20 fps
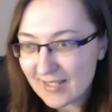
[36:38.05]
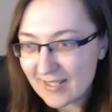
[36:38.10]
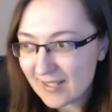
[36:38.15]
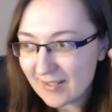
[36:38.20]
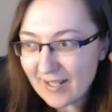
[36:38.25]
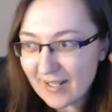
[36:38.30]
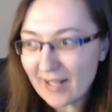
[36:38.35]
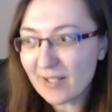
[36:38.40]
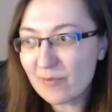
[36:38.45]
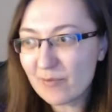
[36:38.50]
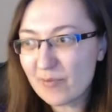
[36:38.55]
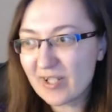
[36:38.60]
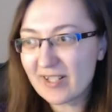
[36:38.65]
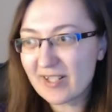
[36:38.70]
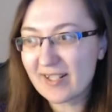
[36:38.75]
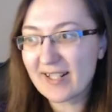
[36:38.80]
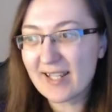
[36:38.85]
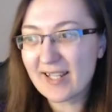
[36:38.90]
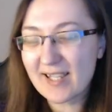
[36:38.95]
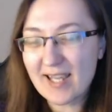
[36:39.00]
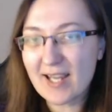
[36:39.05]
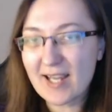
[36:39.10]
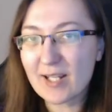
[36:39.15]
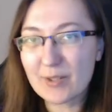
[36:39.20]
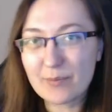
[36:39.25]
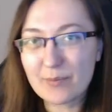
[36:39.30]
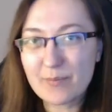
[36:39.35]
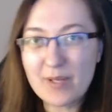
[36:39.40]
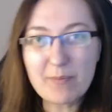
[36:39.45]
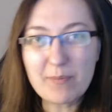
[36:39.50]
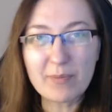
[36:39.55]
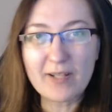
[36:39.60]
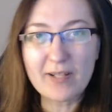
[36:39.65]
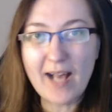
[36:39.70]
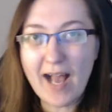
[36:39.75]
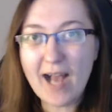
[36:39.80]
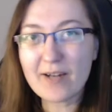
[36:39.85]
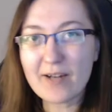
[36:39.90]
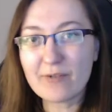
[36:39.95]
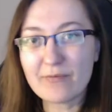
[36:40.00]
deliberately kicked people
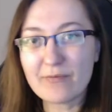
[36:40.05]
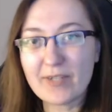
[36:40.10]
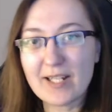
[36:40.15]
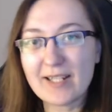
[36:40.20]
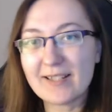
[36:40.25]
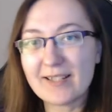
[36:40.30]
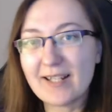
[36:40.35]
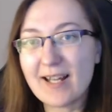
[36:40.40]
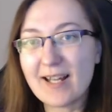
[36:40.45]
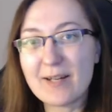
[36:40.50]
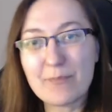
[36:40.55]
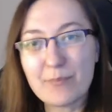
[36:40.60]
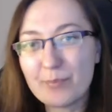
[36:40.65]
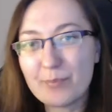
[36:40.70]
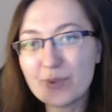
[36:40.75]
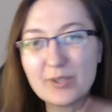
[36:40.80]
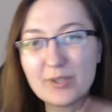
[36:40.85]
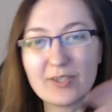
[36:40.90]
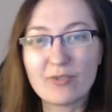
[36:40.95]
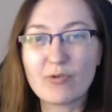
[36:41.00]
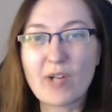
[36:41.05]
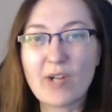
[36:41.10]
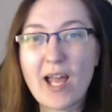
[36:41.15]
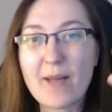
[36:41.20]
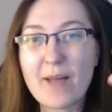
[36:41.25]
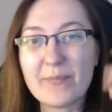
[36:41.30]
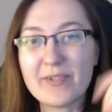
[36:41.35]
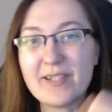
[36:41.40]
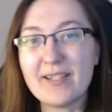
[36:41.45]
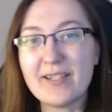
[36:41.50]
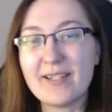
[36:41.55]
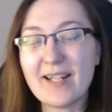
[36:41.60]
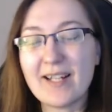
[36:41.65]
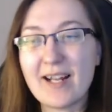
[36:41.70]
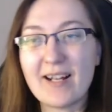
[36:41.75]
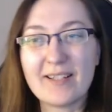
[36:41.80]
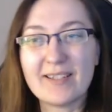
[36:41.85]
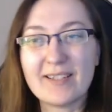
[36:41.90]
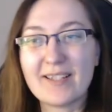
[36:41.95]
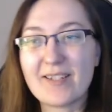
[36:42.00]
out of it and put traps in there.
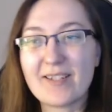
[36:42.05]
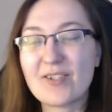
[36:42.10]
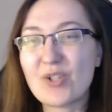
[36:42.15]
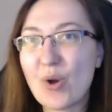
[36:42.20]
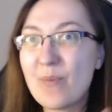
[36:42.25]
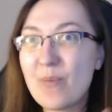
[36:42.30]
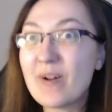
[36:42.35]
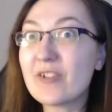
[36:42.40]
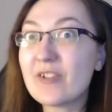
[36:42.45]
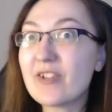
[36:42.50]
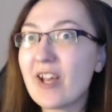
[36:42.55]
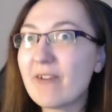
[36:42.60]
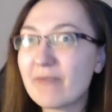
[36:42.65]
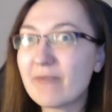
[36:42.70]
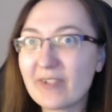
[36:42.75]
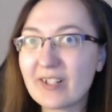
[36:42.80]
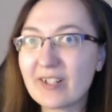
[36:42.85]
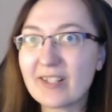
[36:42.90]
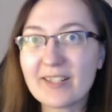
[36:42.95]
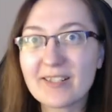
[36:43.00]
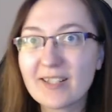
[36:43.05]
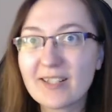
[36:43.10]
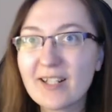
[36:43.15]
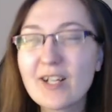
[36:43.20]
Like, so much effort.